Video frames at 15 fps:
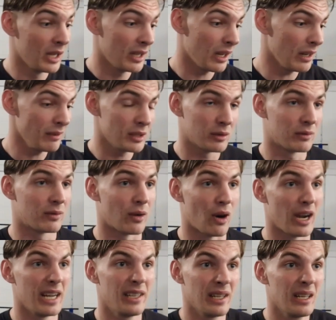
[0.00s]
None of it's
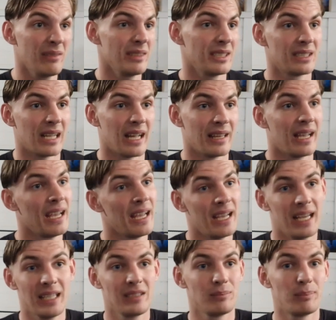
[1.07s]
fried. None of it's like,
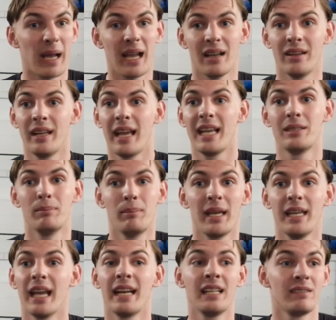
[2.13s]
it's battered, it's
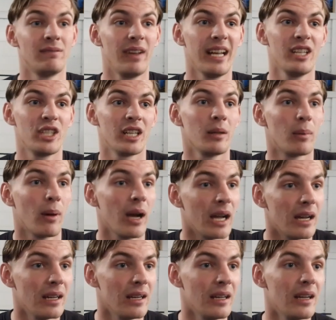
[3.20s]
meat, and it's veg in a pie.
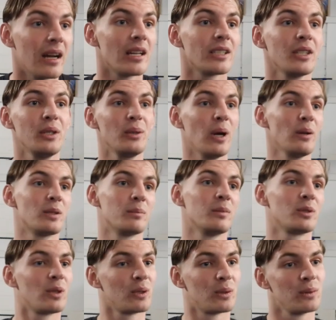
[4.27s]
I was like, you go to
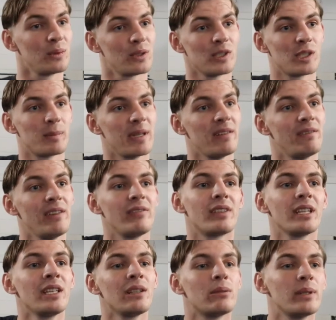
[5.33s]
McDonald's and spend
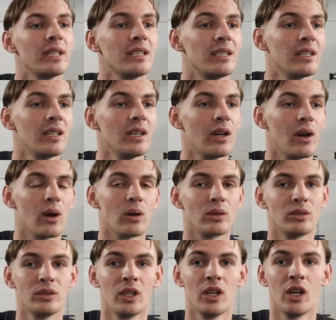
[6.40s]
15 quid
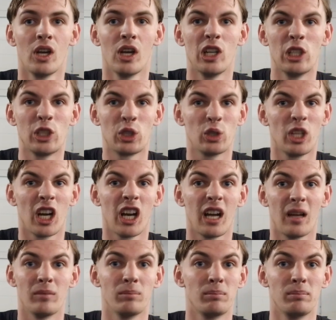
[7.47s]
on sugar
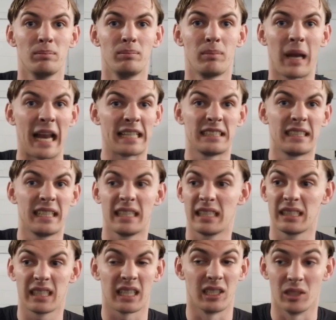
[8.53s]
and
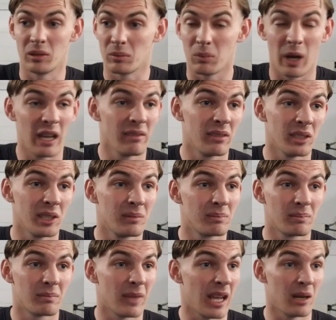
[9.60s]
plastics and whatever
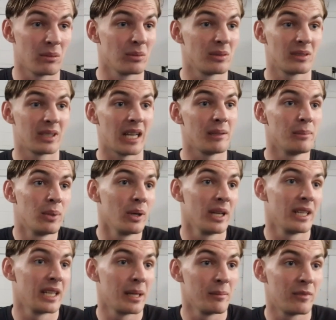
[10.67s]
else they put
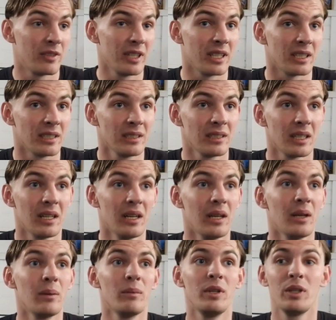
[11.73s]
in them things,
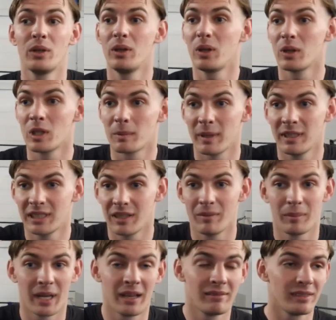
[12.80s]
when you could have gone and spent
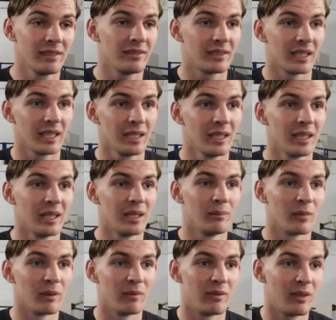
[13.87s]
£7.50
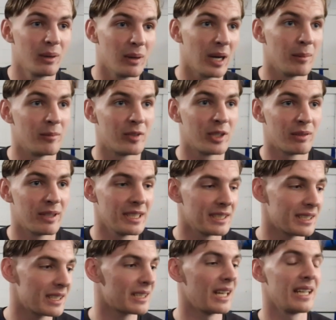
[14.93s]
and filled up for the rest
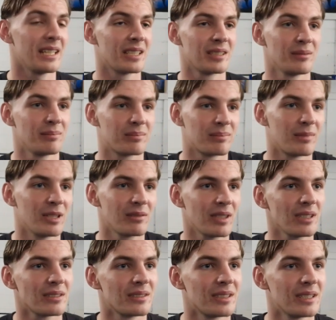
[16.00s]
of the day and moved on.